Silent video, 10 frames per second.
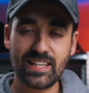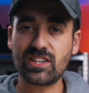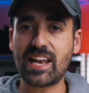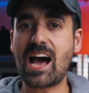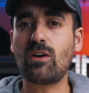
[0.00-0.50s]
is
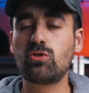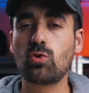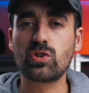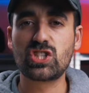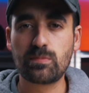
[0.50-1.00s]
an
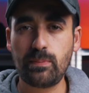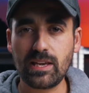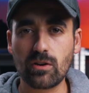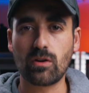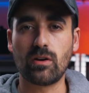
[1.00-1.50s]
outdoor
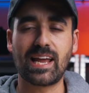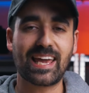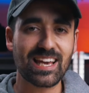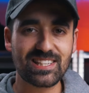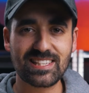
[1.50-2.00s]
speaker,
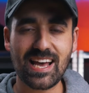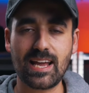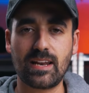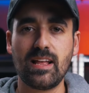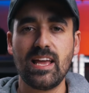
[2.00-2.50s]
like I
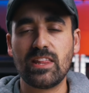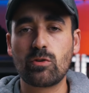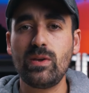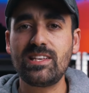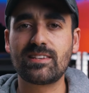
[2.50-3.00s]
said, and
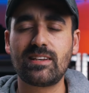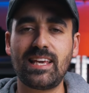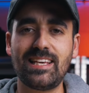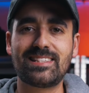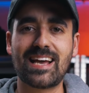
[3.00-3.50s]
the reason
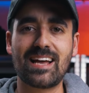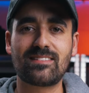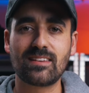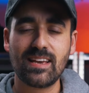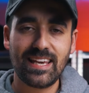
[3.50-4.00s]
is
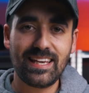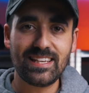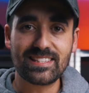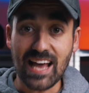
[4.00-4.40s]
that it is